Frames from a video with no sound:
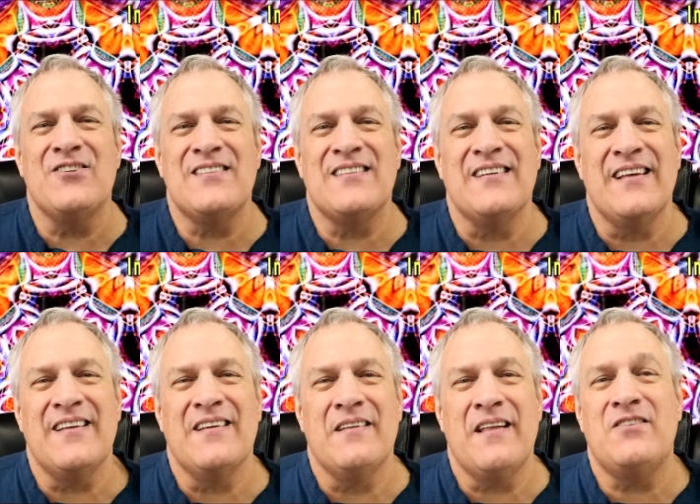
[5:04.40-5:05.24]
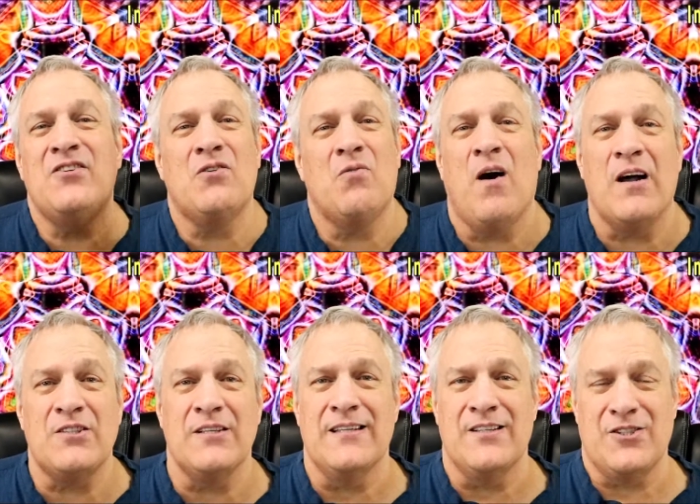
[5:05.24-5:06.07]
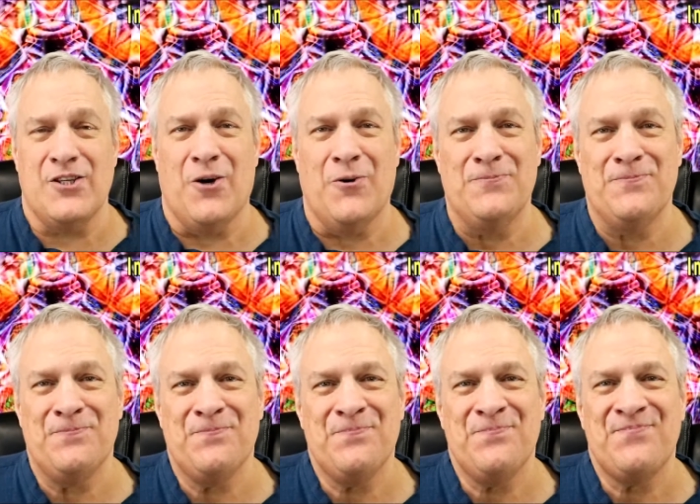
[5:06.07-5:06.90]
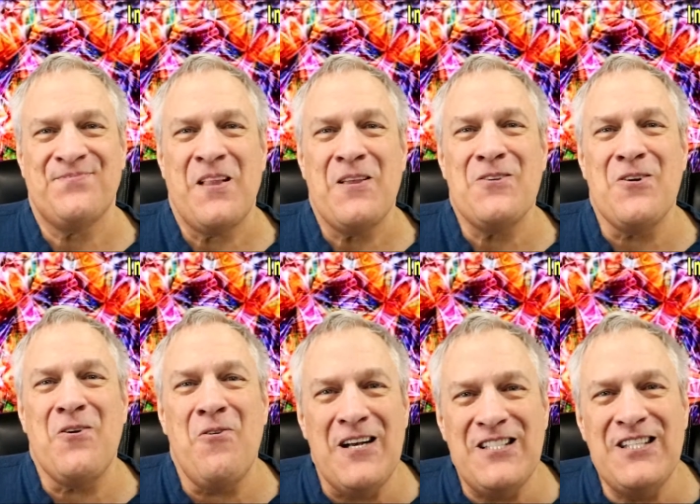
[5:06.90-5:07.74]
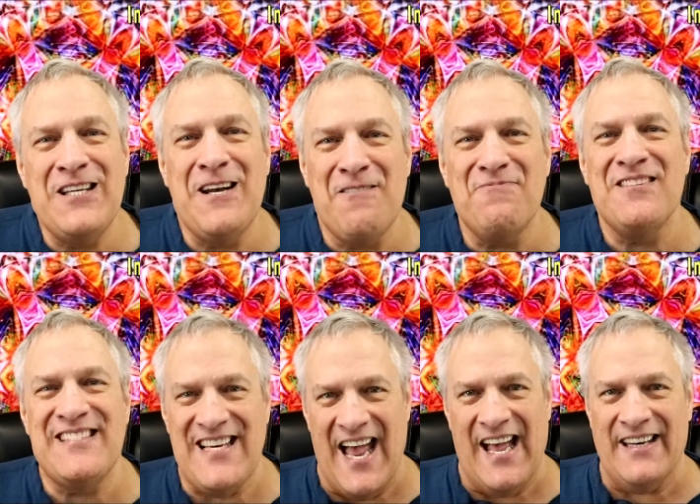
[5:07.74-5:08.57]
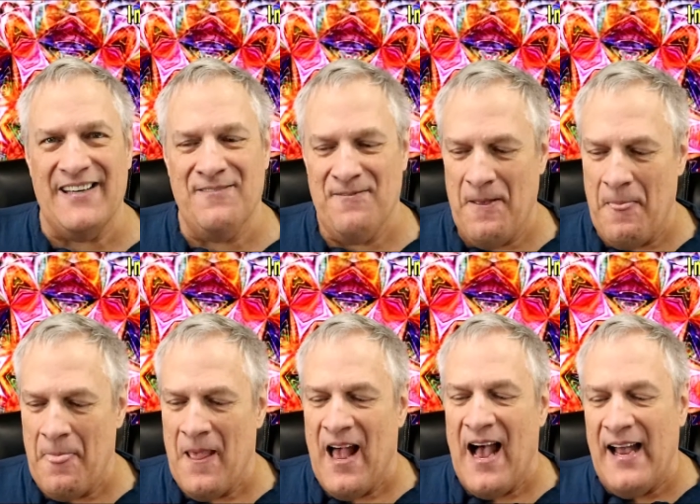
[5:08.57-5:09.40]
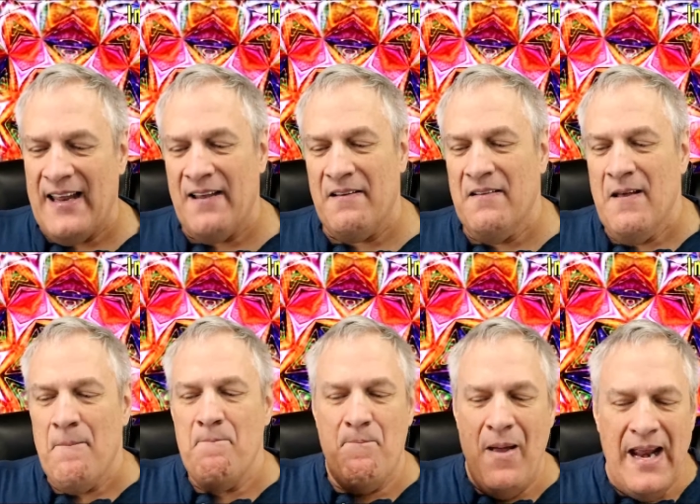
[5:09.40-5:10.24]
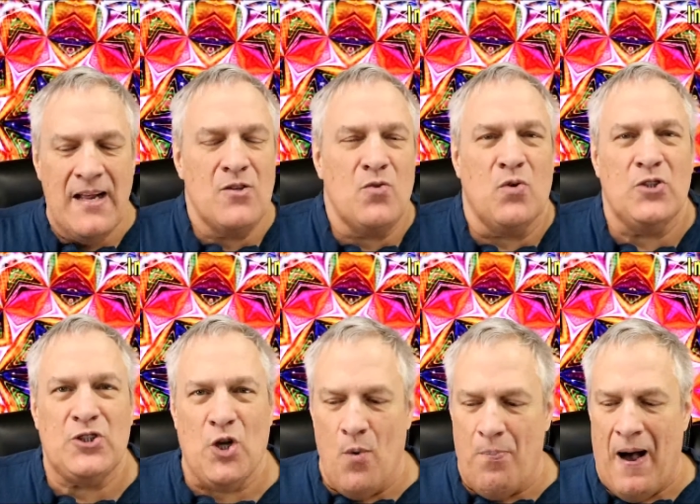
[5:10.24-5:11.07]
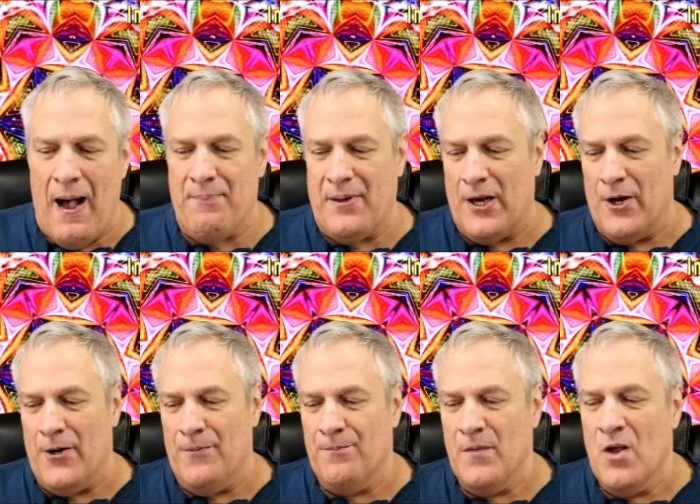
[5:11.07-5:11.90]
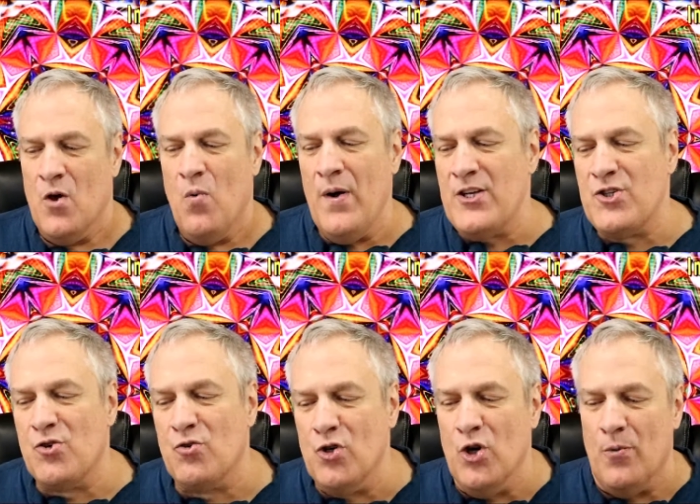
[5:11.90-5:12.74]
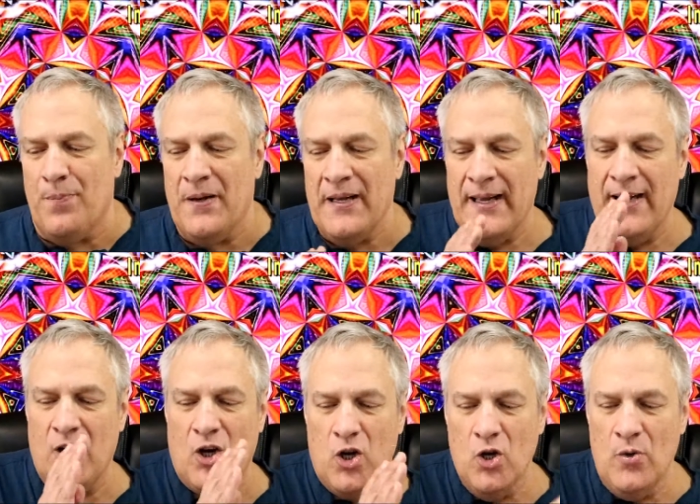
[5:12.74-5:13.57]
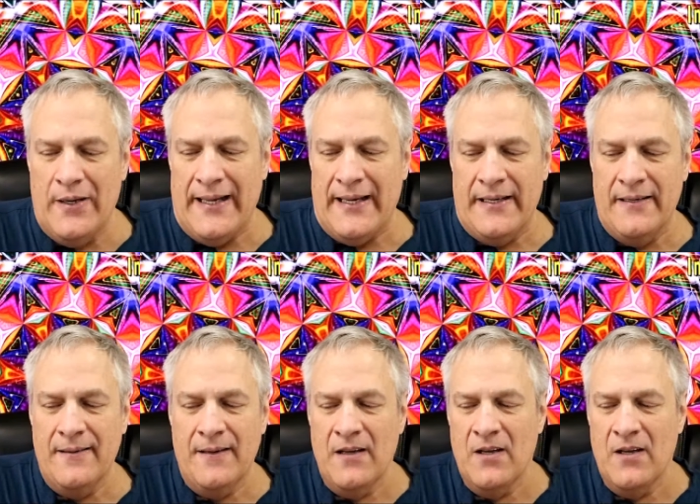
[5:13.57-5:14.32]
there's that you're watching this show. So question number 10, I bands were so popular. Which group included